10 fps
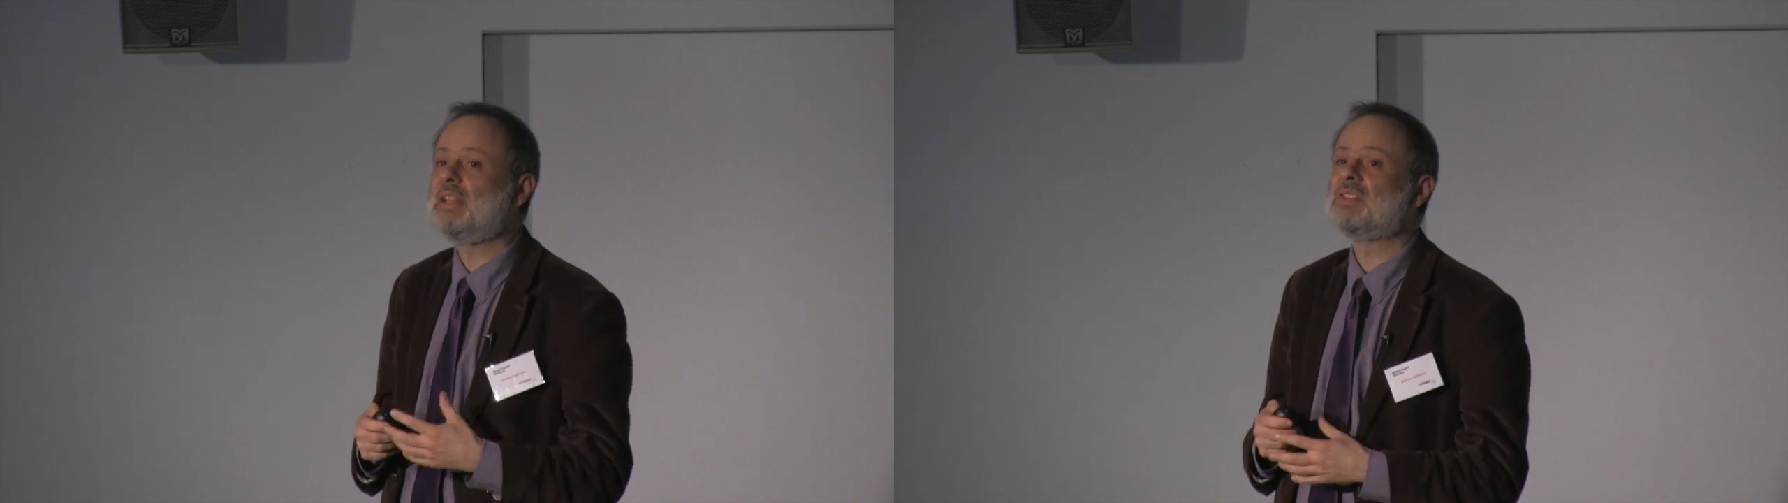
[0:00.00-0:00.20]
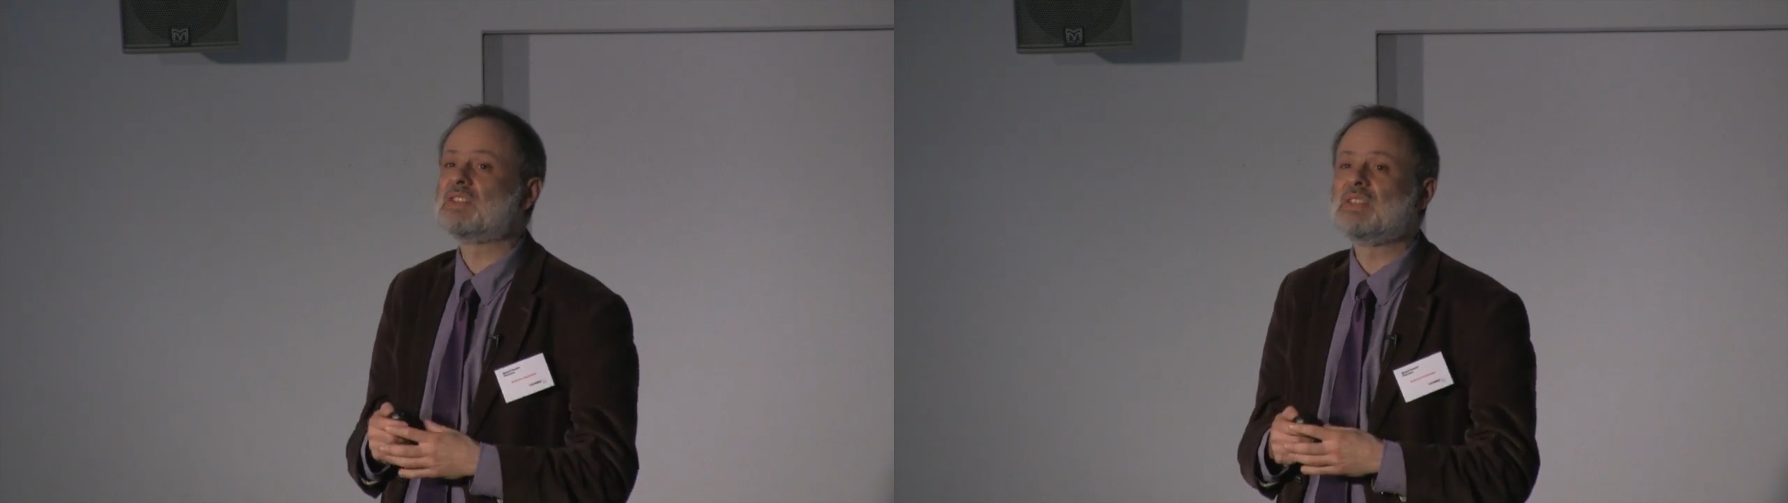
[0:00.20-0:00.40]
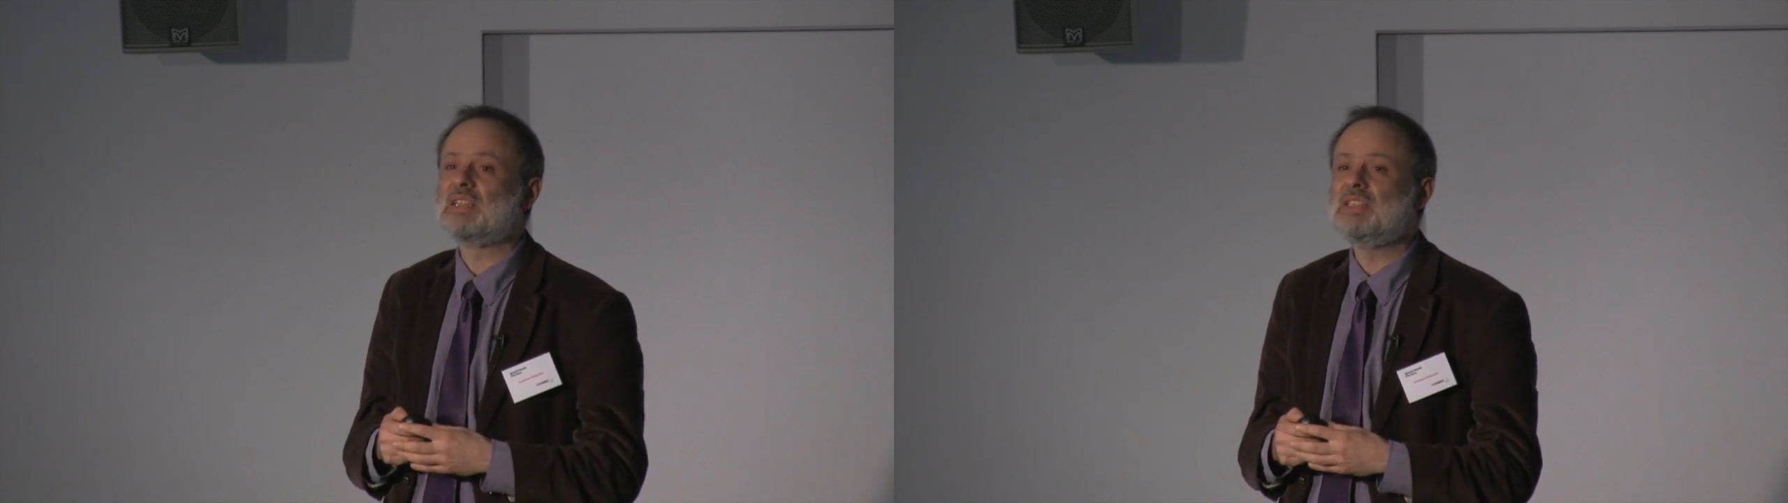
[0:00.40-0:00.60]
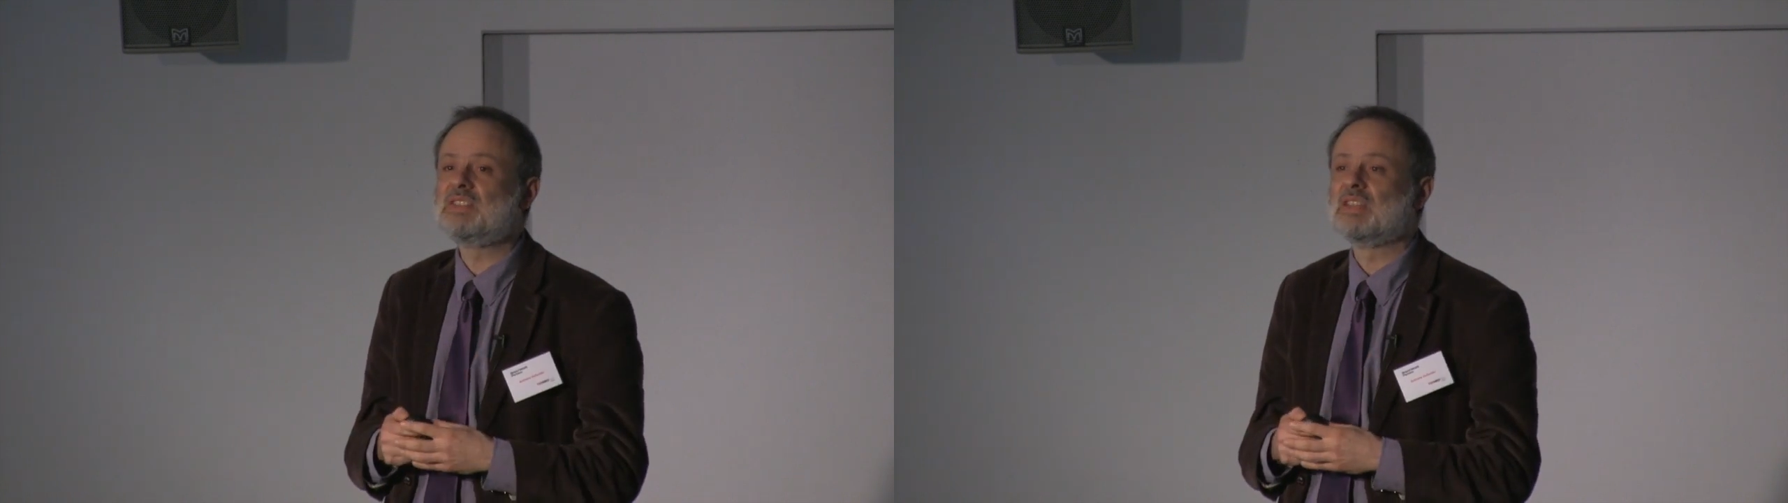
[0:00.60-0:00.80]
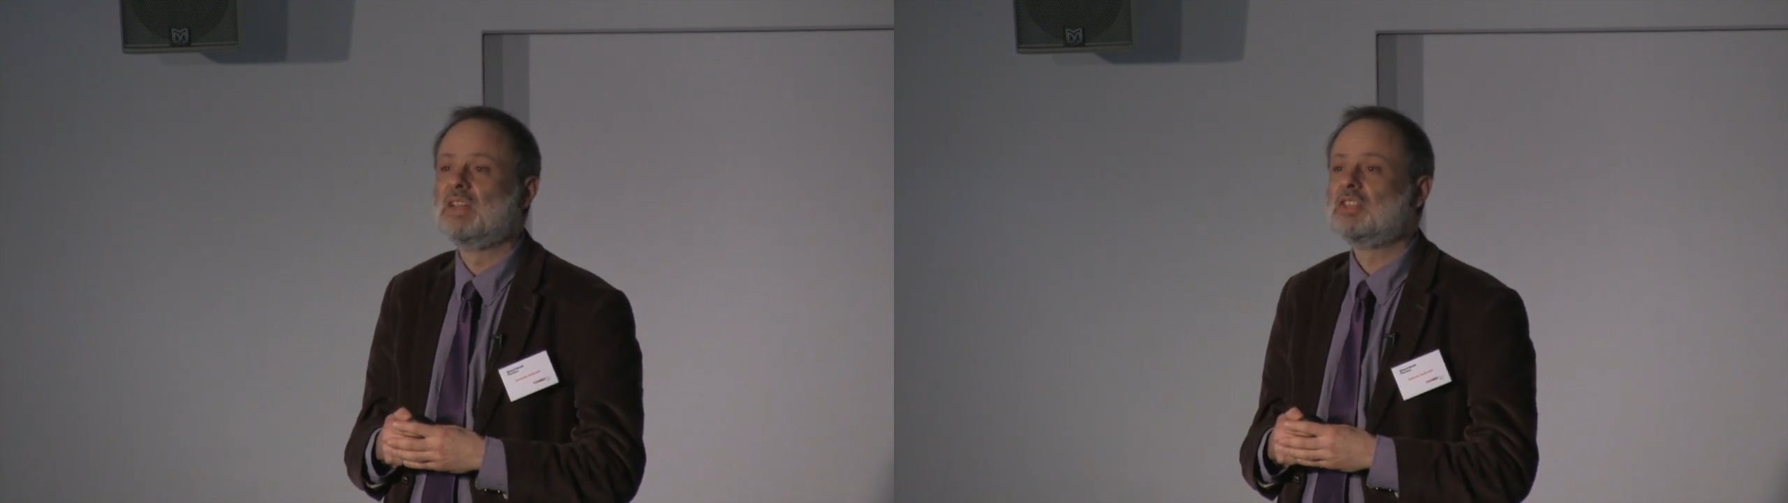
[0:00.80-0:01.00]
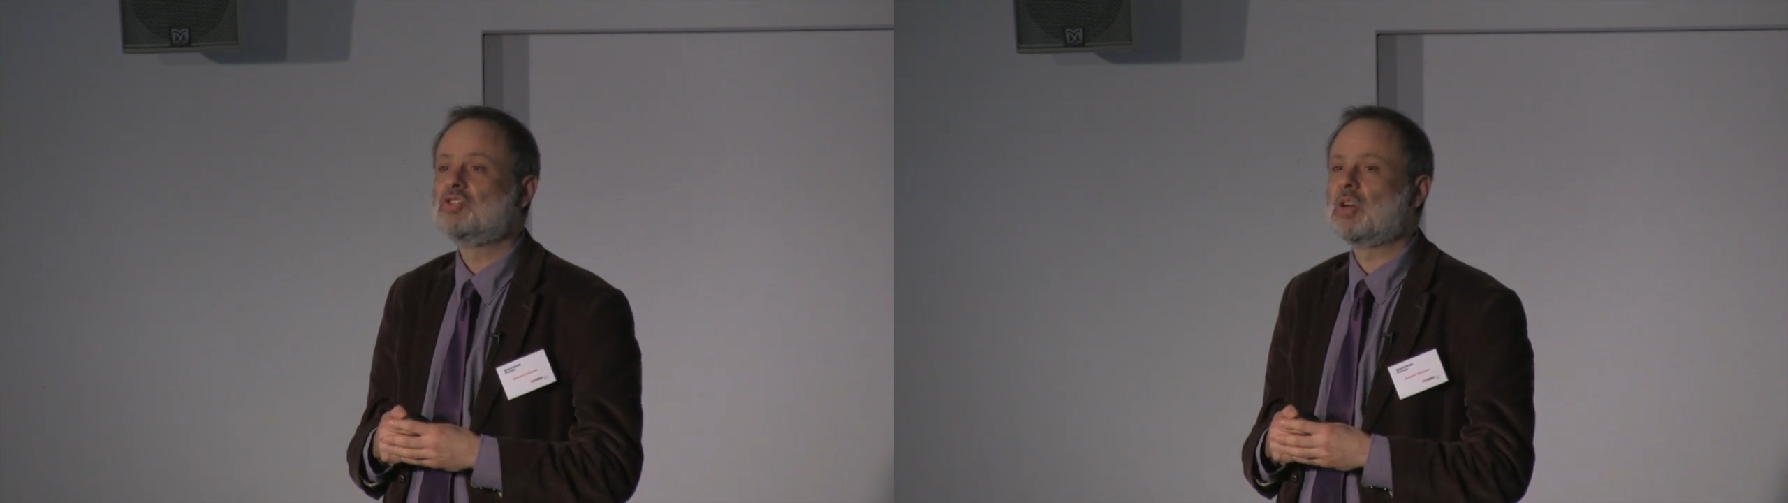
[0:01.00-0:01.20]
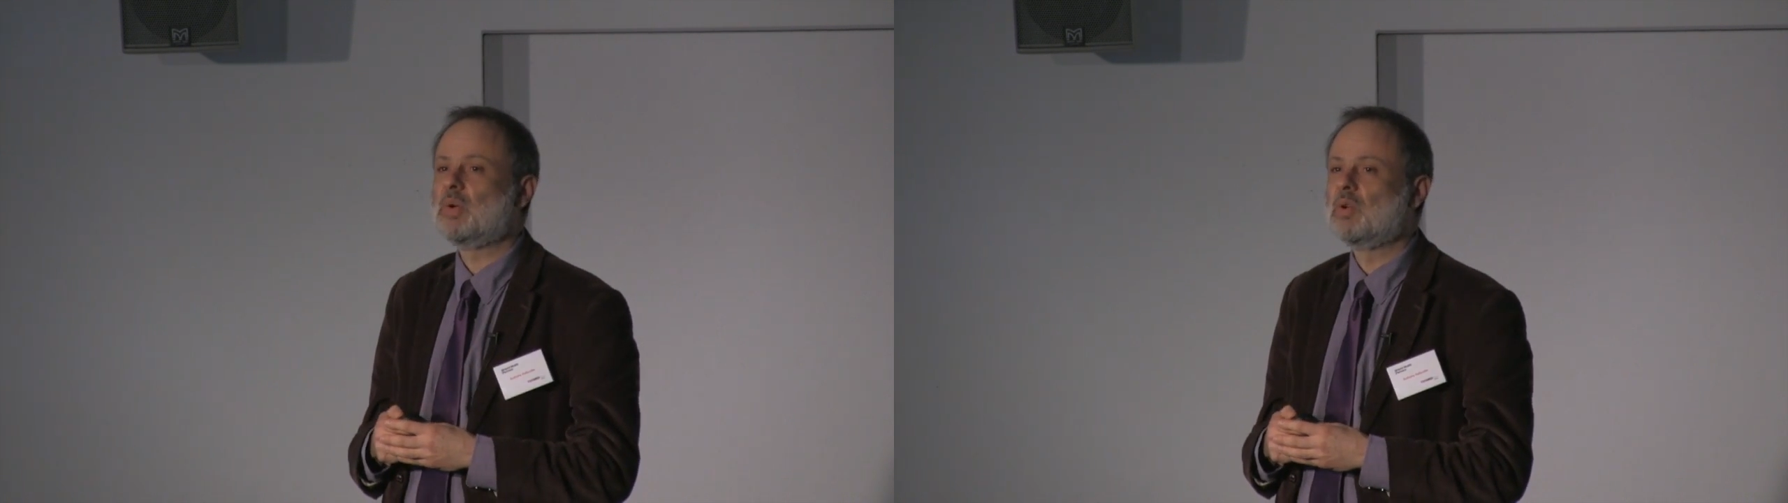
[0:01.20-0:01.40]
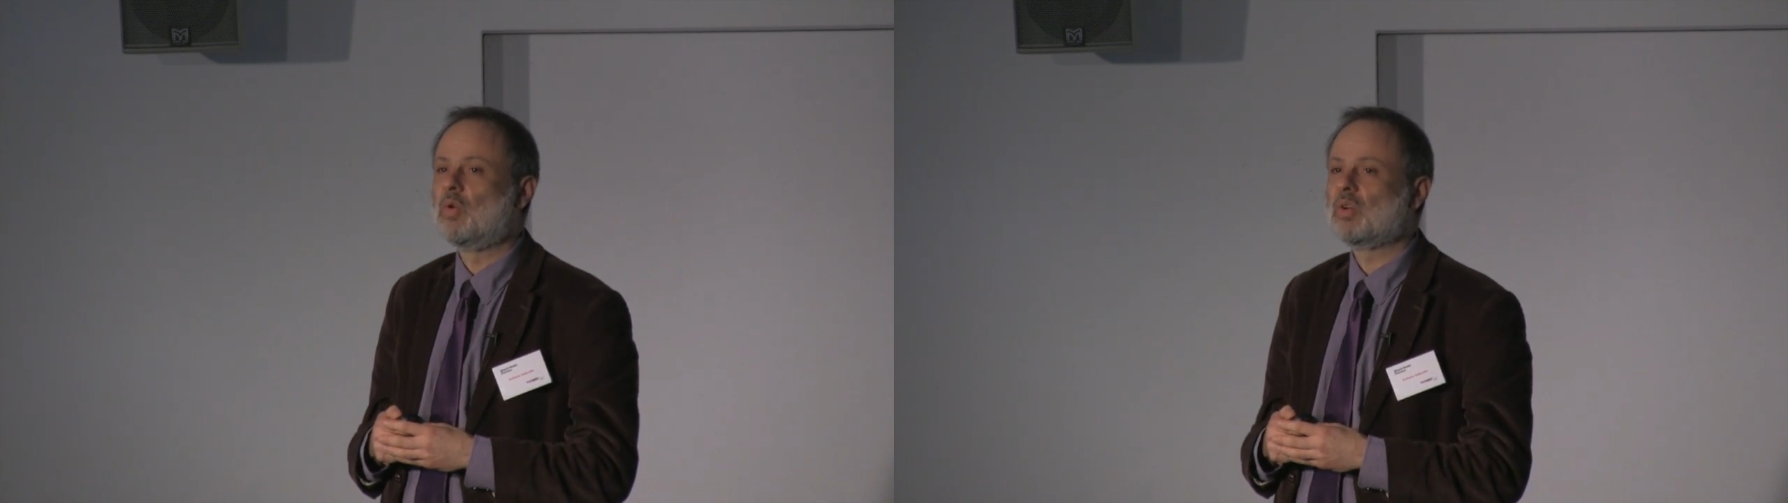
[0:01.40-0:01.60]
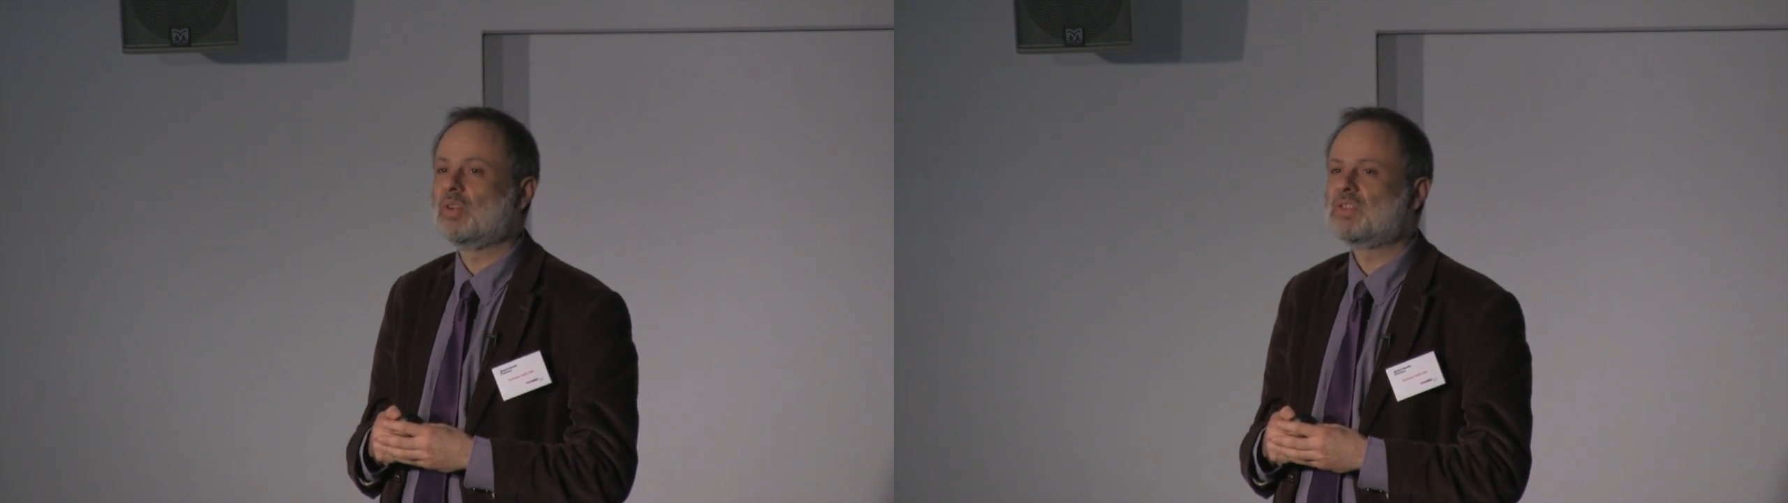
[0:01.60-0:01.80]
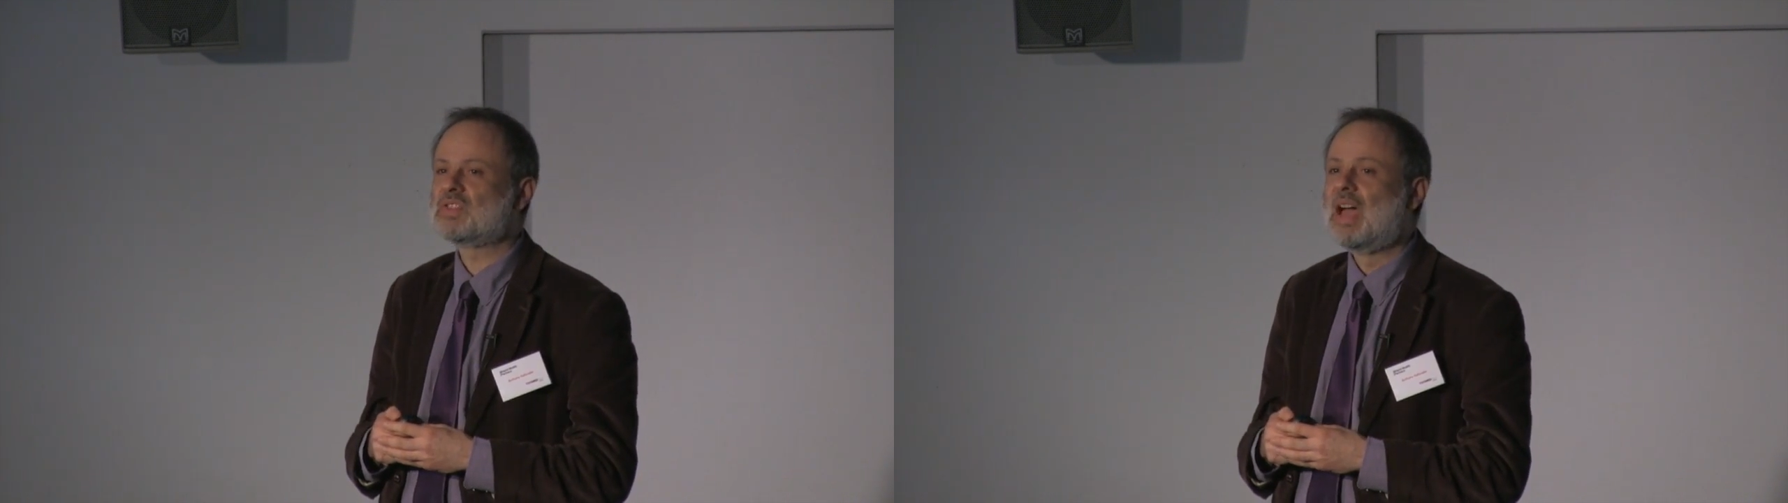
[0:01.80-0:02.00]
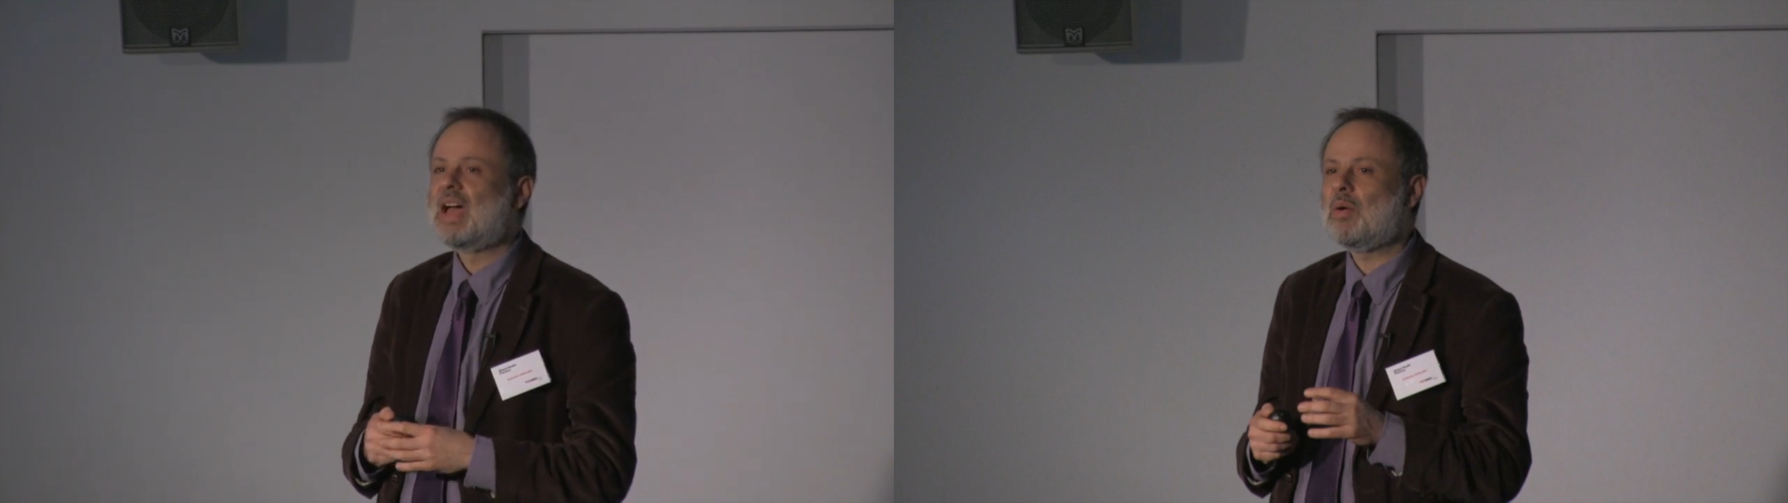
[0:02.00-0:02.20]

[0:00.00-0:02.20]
into these growing organs.